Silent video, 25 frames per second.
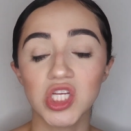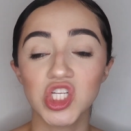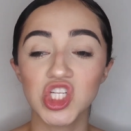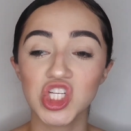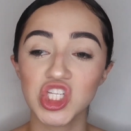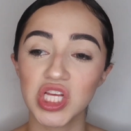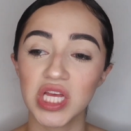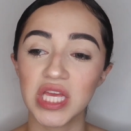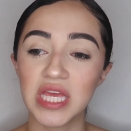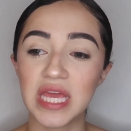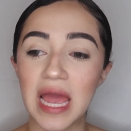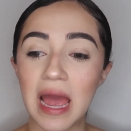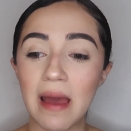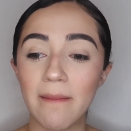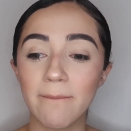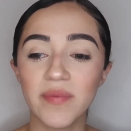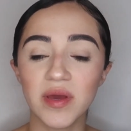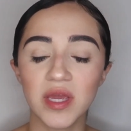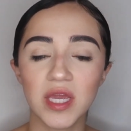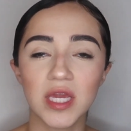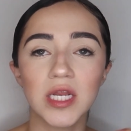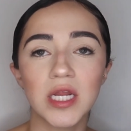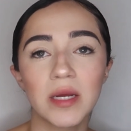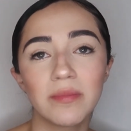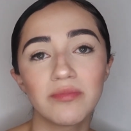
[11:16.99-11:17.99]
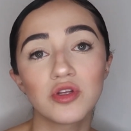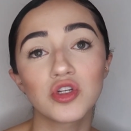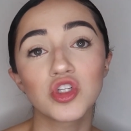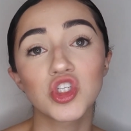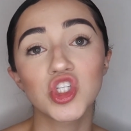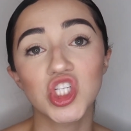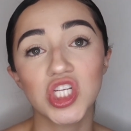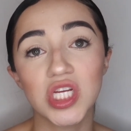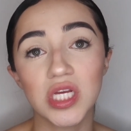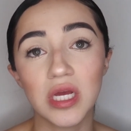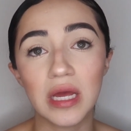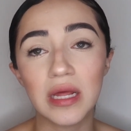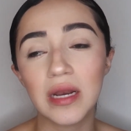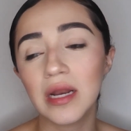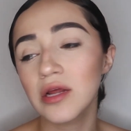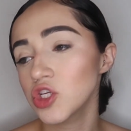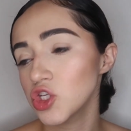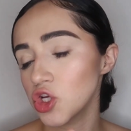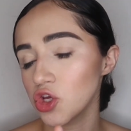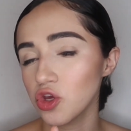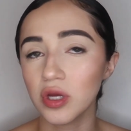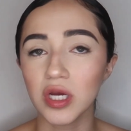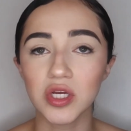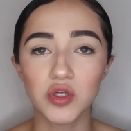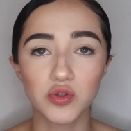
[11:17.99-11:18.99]
She's like, yeah, I'm picking up their shit. And I'll
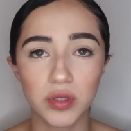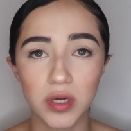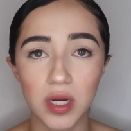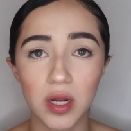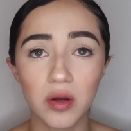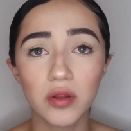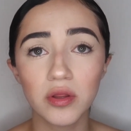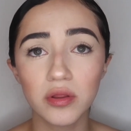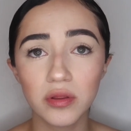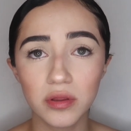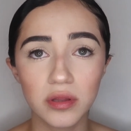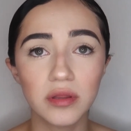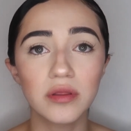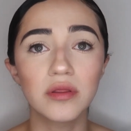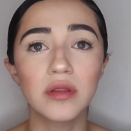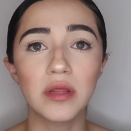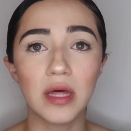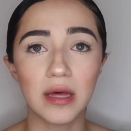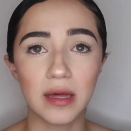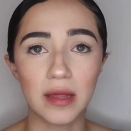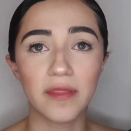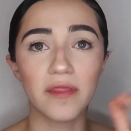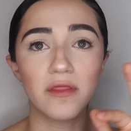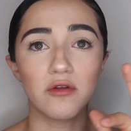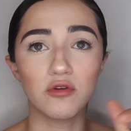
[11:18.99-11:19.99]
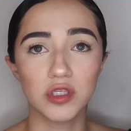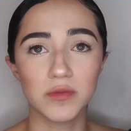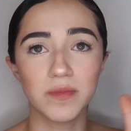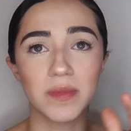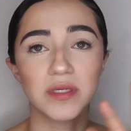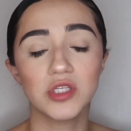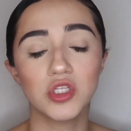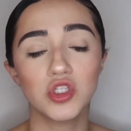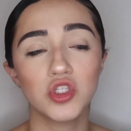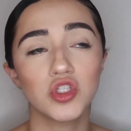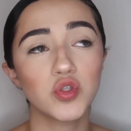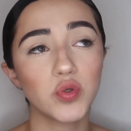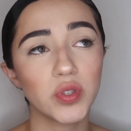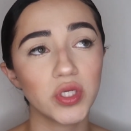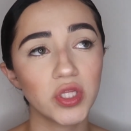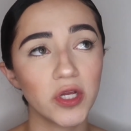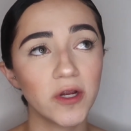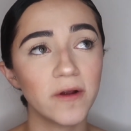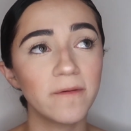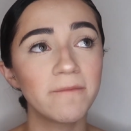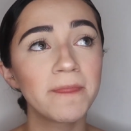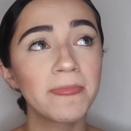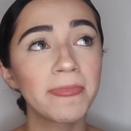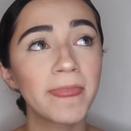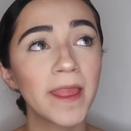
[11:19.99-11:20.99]
show you guys right now those messages right
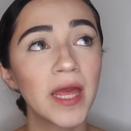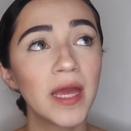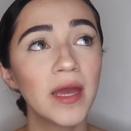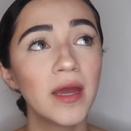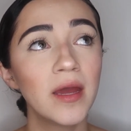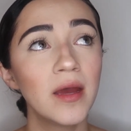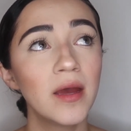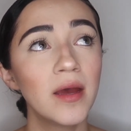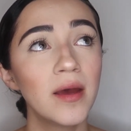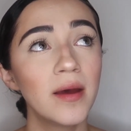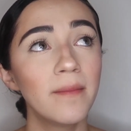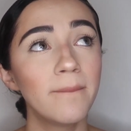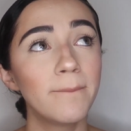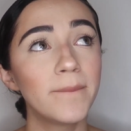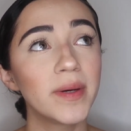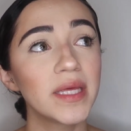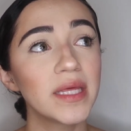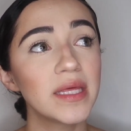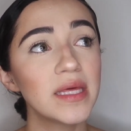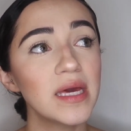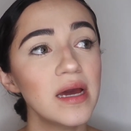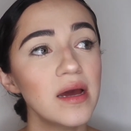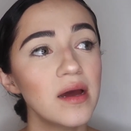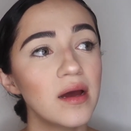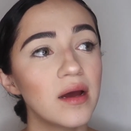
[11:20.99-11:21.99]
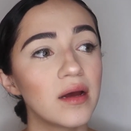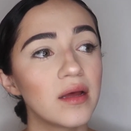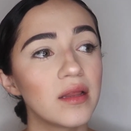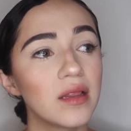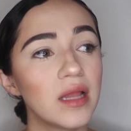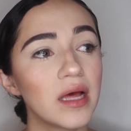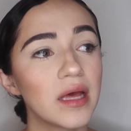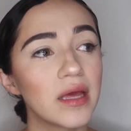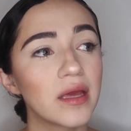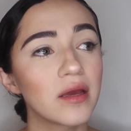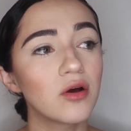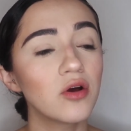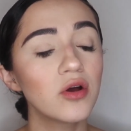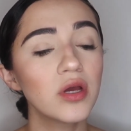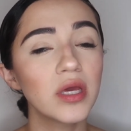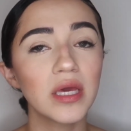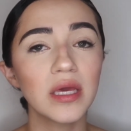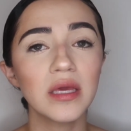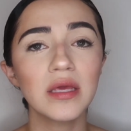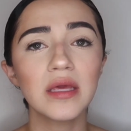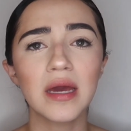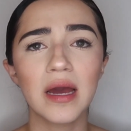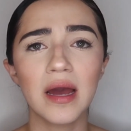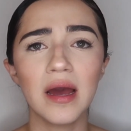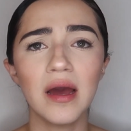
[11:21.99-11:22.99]
there. But yeah, like,
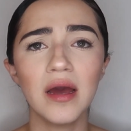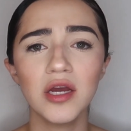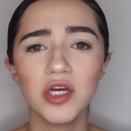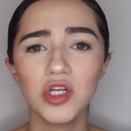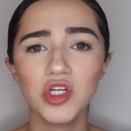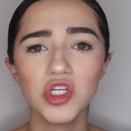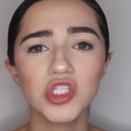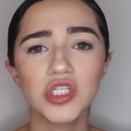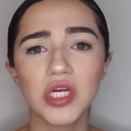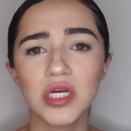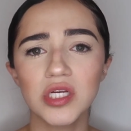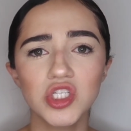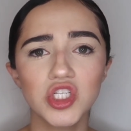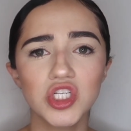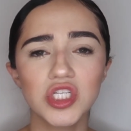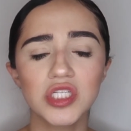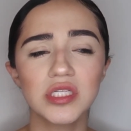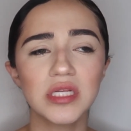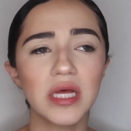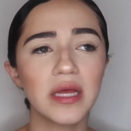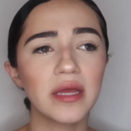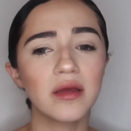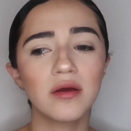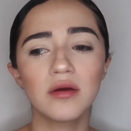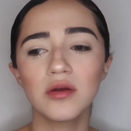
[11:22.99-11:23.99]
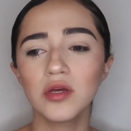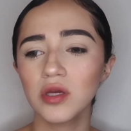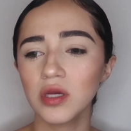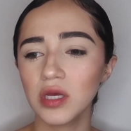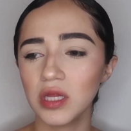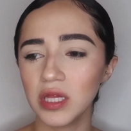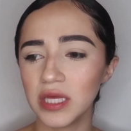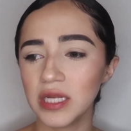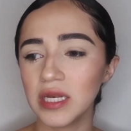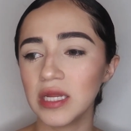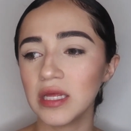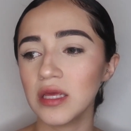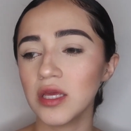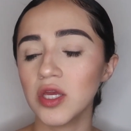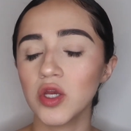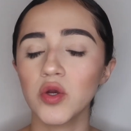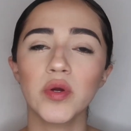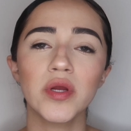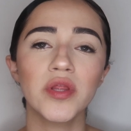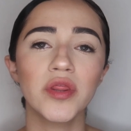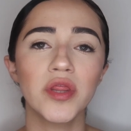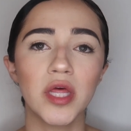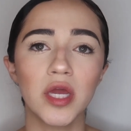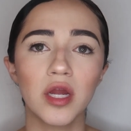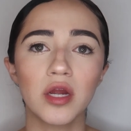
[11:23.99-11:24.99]
okay, yeah, I understand she's like cleaning here
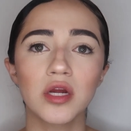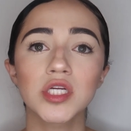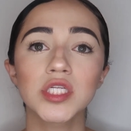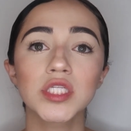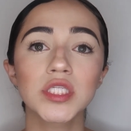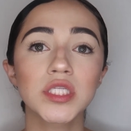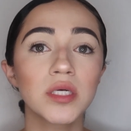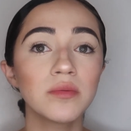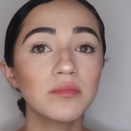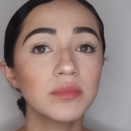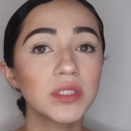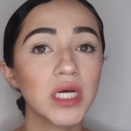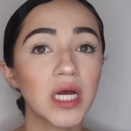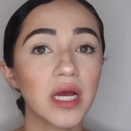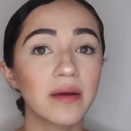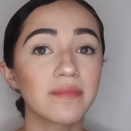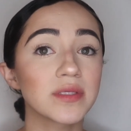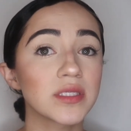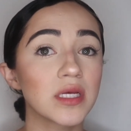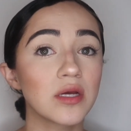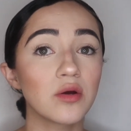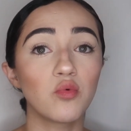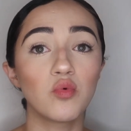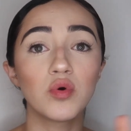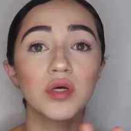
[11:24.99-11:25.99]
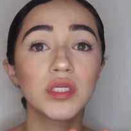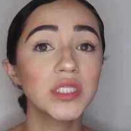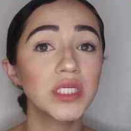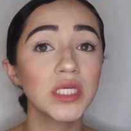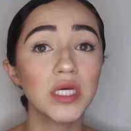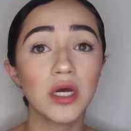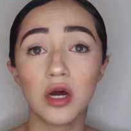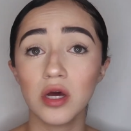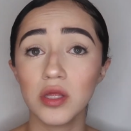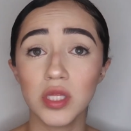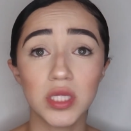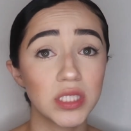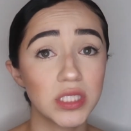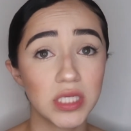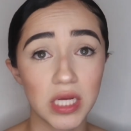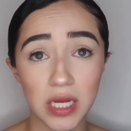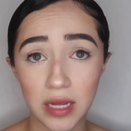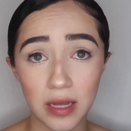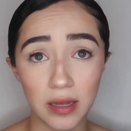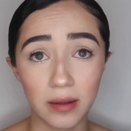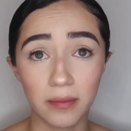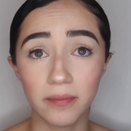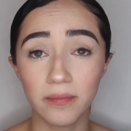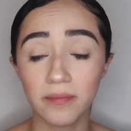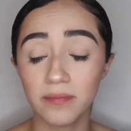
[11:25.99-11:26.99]
and there sometimes. It wasn't all the
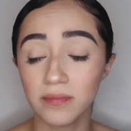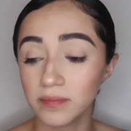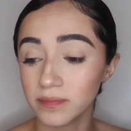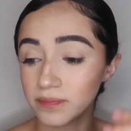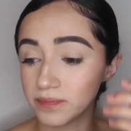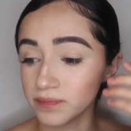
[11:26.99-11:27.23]
time.